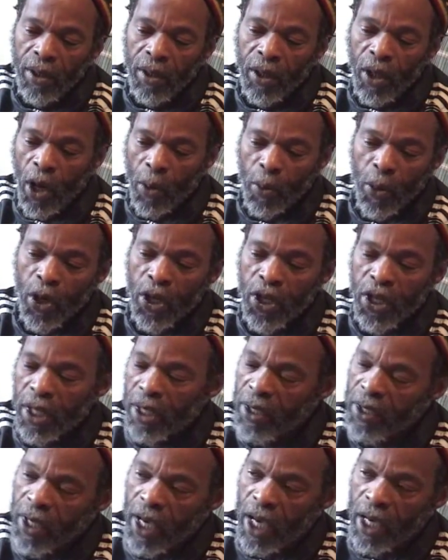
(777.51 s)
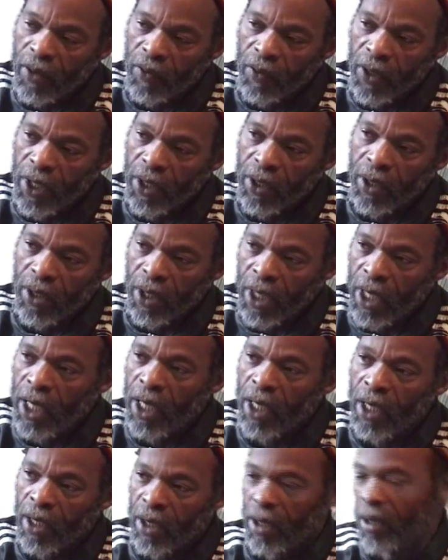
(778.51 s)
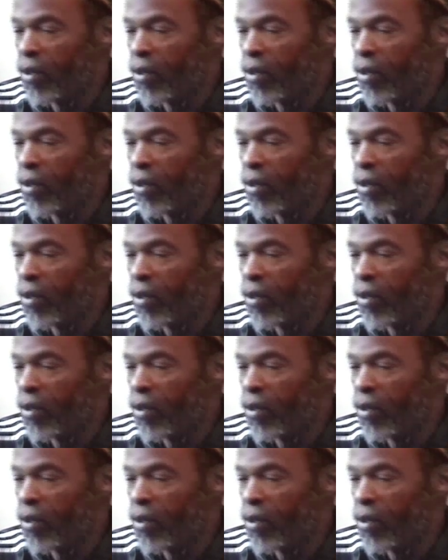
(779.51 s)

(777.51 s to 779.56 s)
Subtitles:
commercial side of it, yeah,